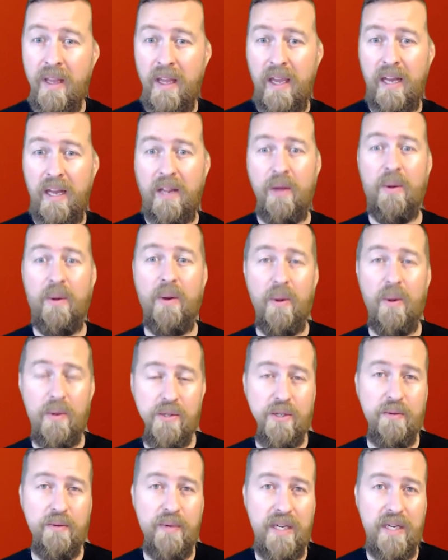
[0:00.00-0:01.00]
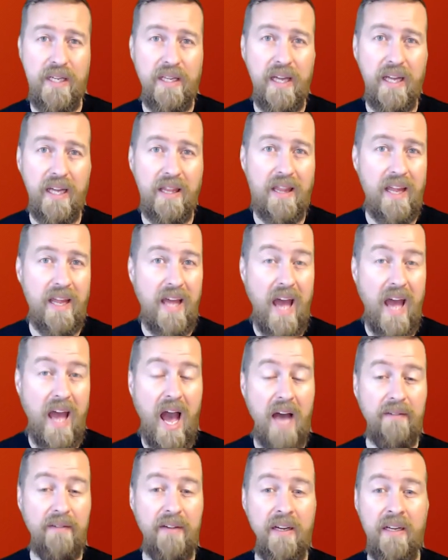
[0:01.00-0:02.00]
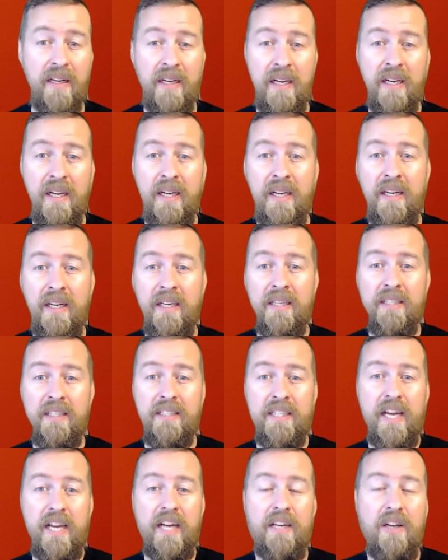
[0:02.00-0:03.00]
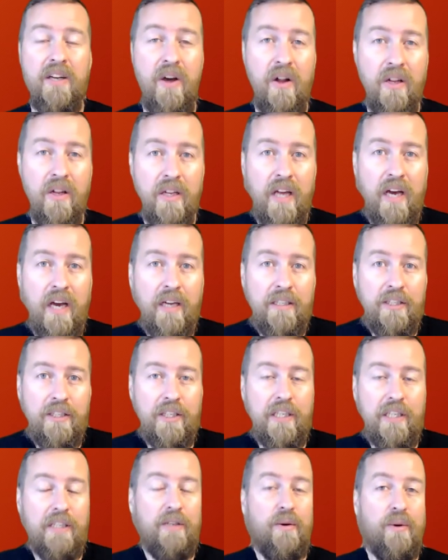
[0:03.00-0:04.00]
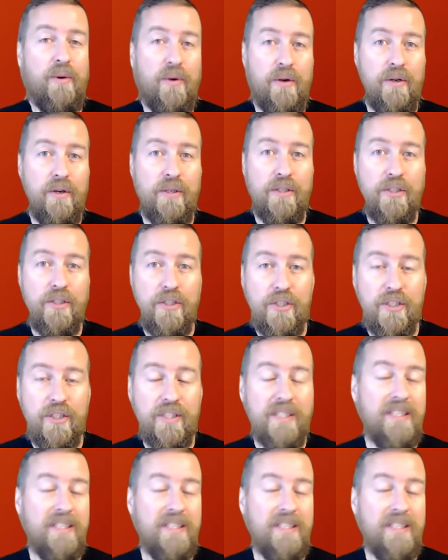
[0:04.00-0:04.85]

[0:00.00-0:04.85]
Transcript: It could also be that they have a technological urge.